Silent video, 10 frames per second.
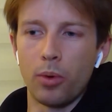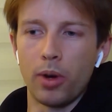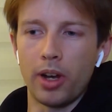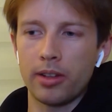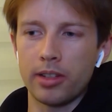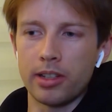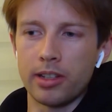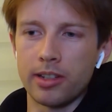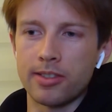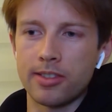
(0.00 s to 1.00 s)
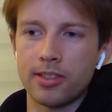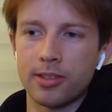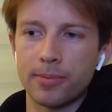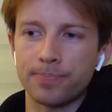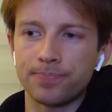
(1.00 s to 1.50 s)
Well,
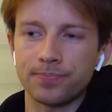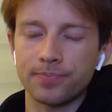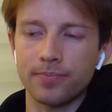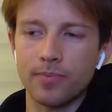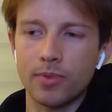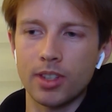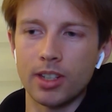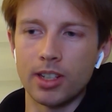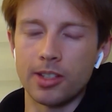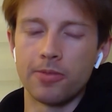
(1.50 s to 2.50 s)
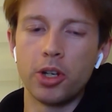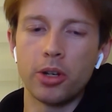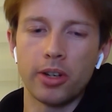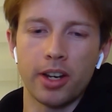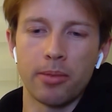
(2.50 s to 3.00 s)
it's a
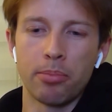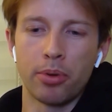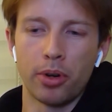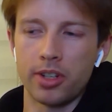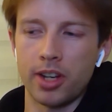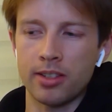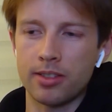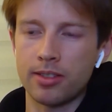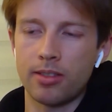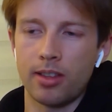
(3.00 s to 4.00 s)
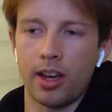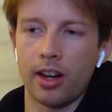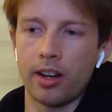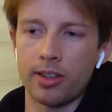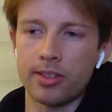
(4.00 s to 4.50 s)
video game project
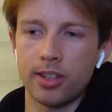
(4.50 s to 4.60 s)
that I